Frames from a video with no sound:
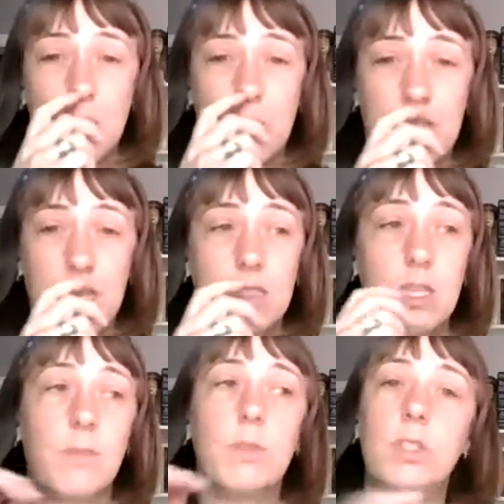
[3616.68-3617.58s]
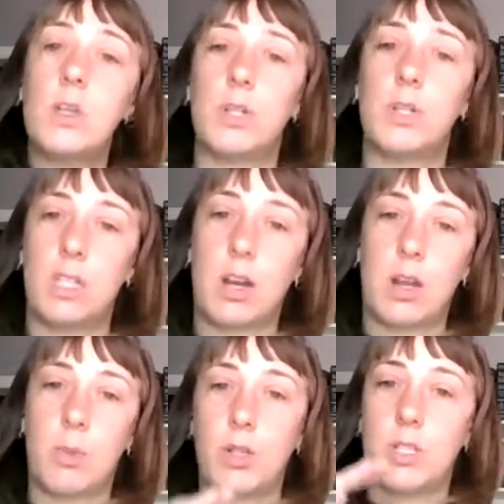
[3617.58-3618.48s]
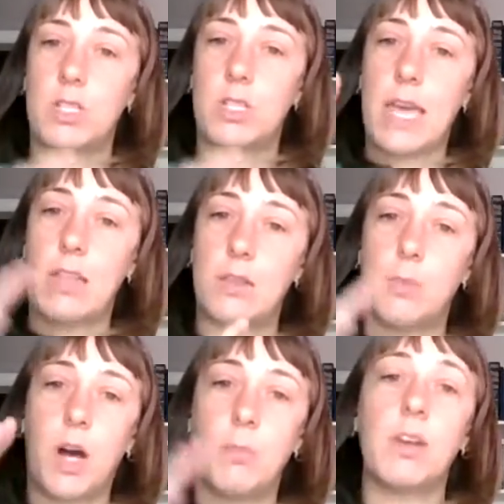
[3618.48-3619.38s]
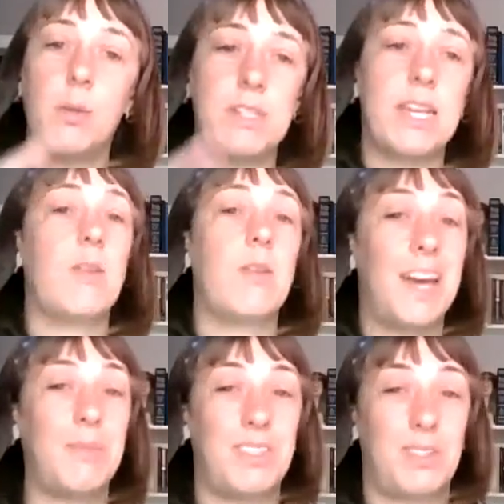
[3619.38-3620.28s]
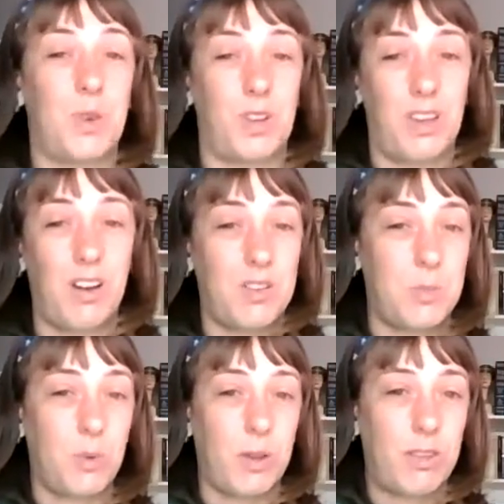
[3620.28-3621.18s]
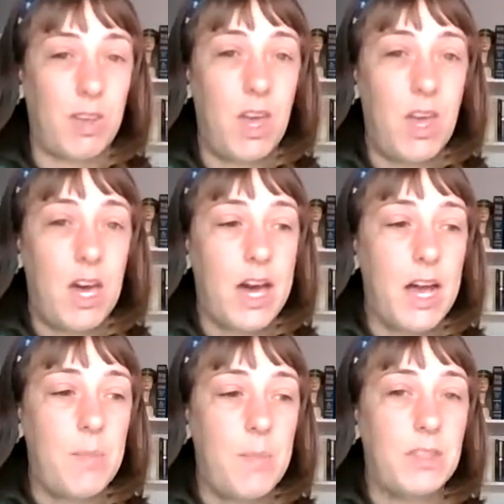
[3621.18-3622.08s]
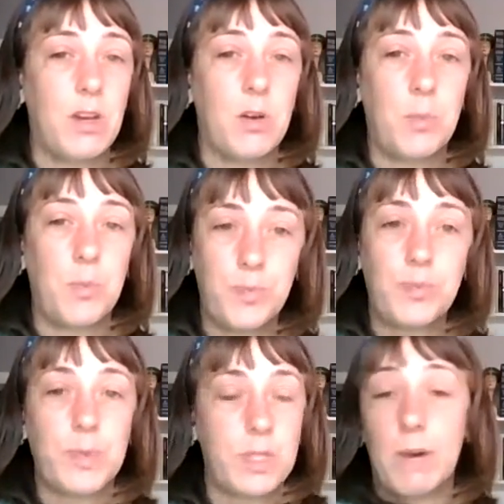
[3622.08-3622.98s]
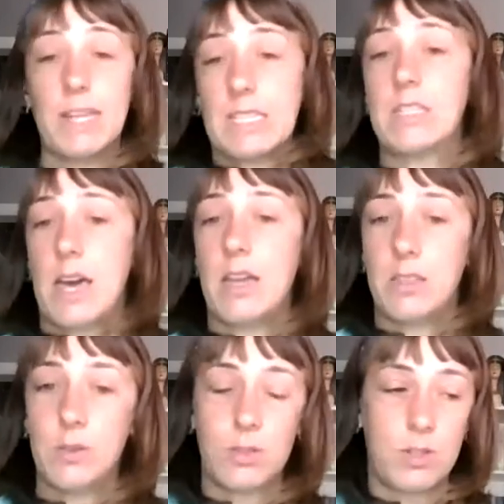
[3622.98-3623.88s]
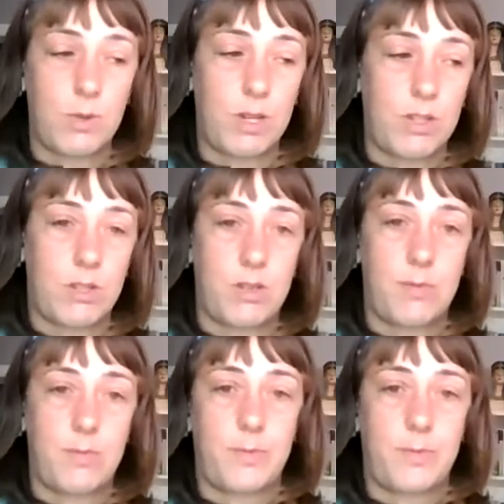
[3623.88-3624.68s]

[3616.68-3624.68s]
Because if you see a bird sitting on a perch and its tail is bobbing up and down, that means it's working hard to breathe. And so you might see that in those situations.